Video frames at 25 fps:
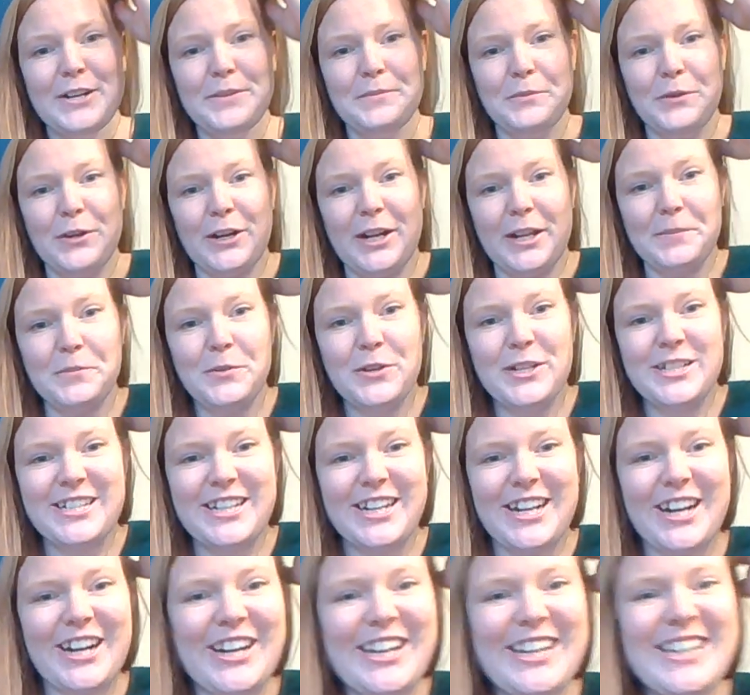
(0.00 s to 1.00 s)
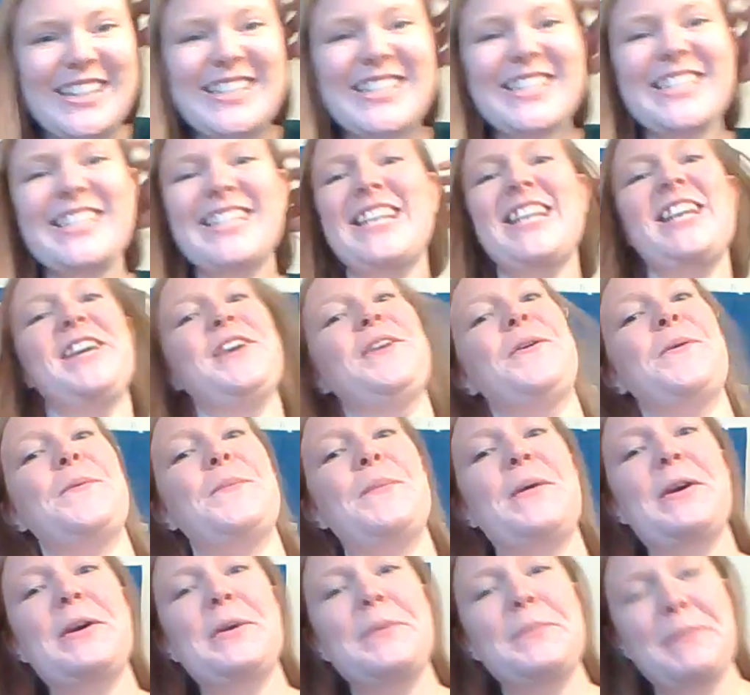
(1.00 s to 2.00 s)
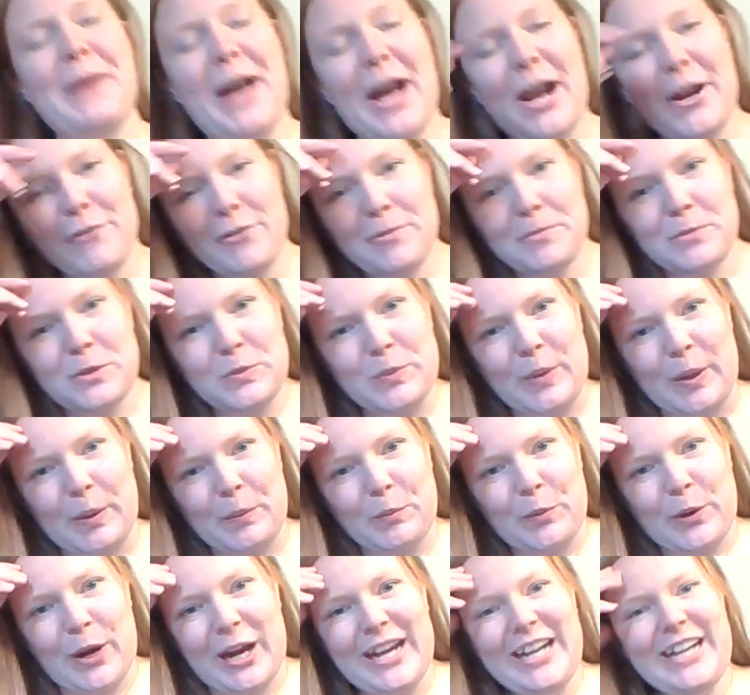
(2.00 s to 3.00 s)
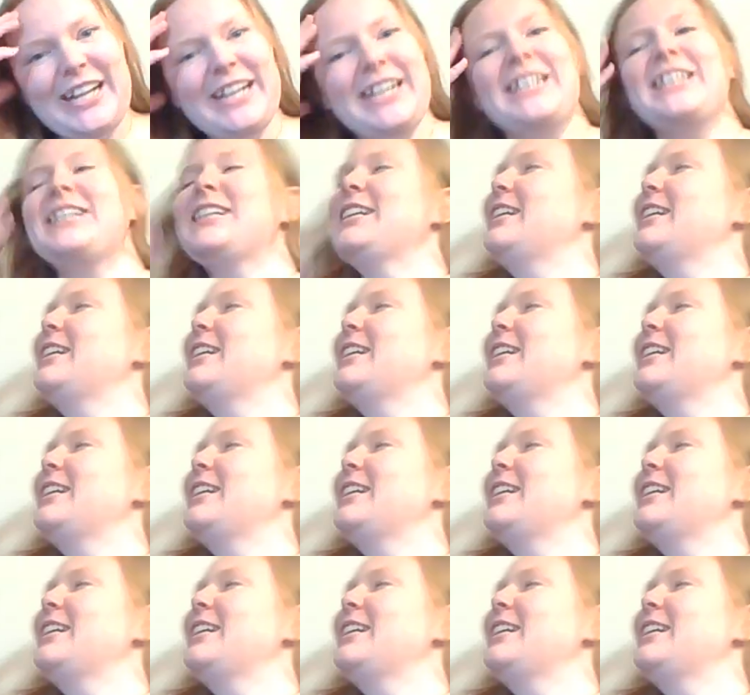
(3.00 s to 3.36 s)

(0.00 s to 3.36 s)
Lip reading: Morning, boys and girls. Welcome back from spring break.